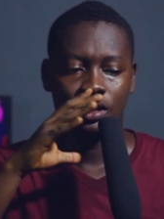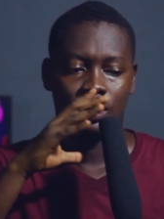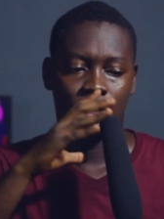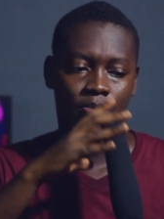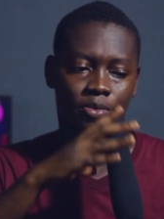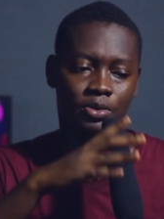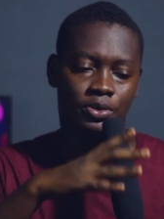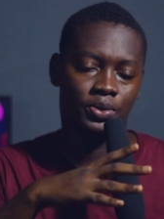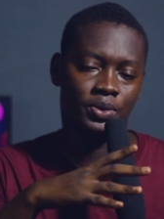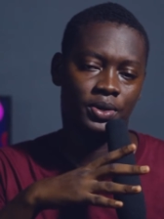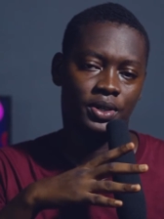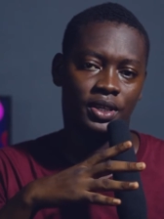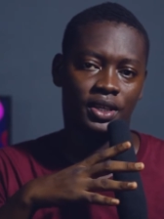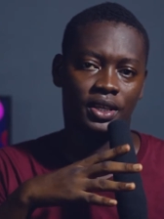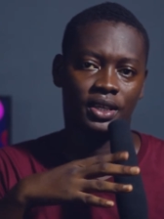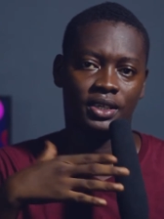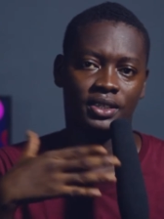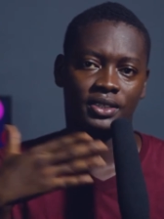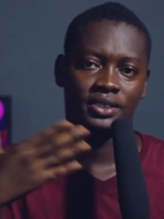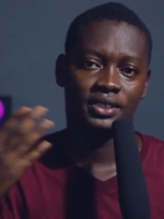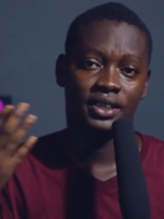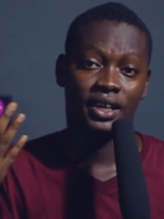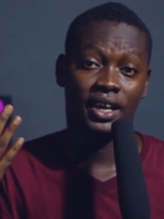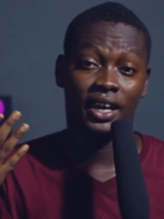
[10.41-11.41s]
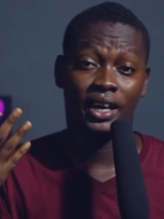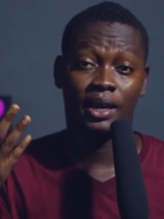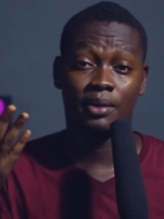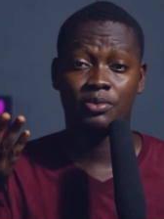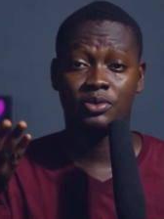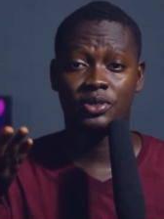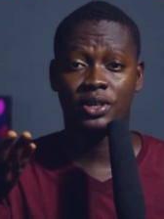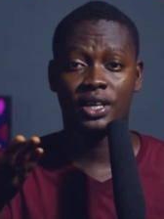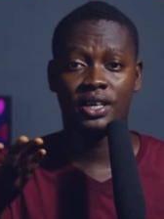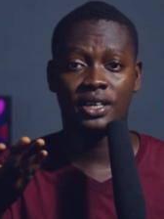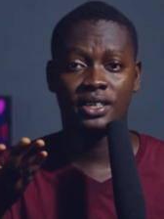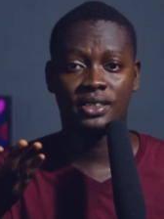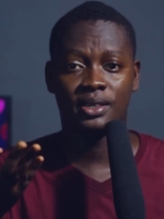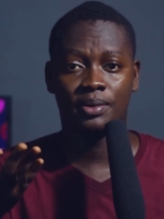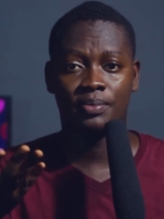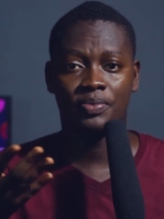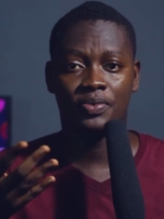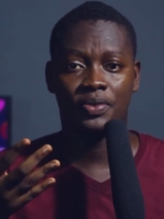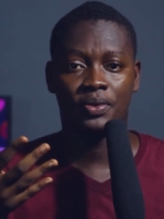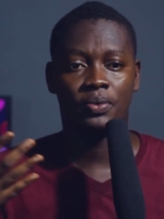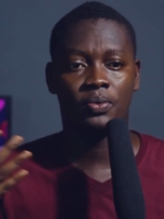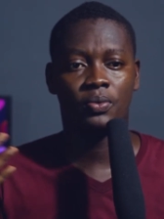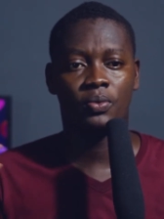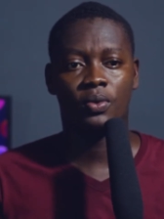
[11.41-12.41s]
I'll be doing this, and I'm trying
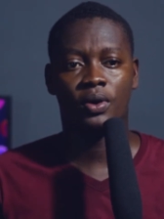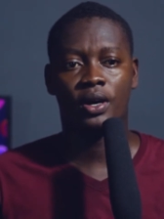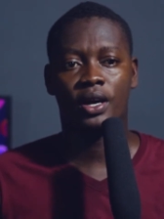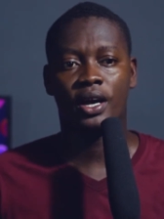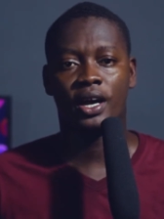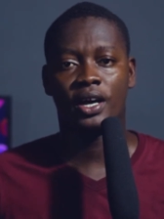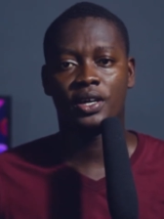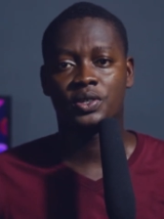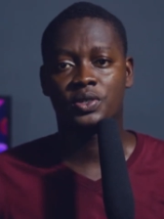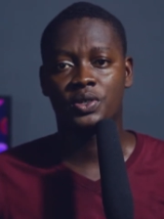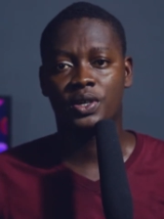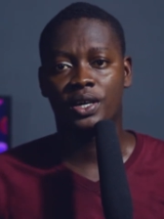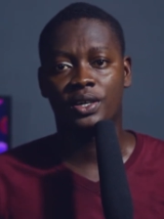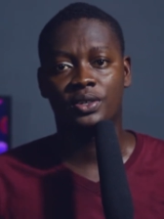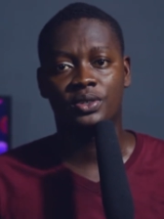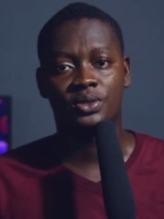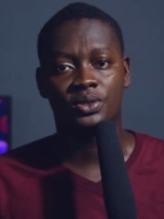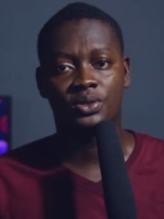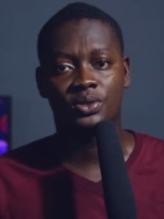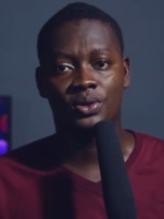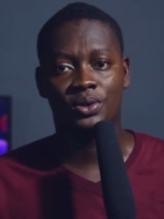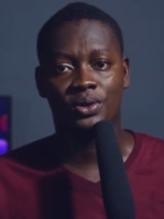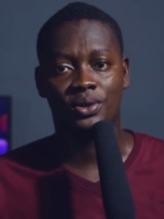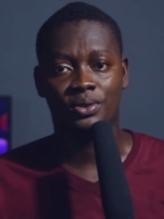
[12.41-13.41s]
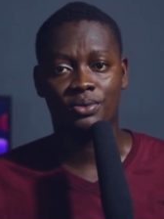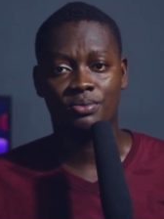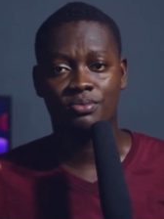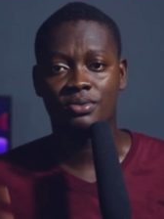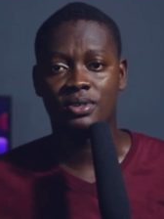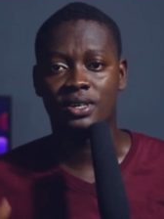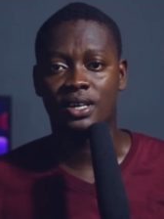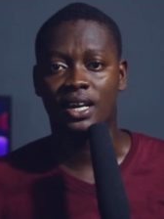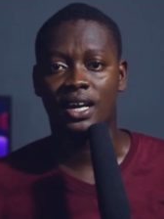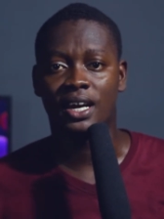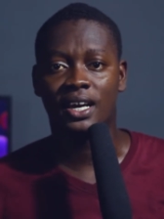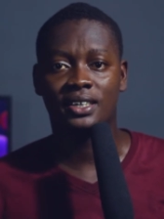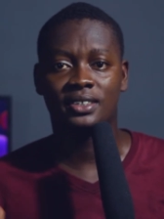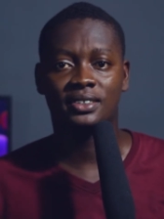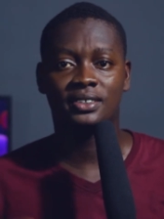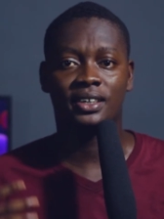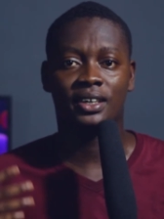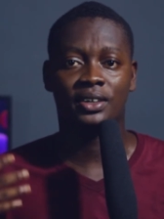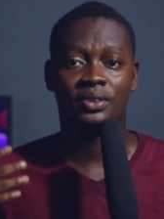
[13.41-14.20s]
something where I try to talk relaxed.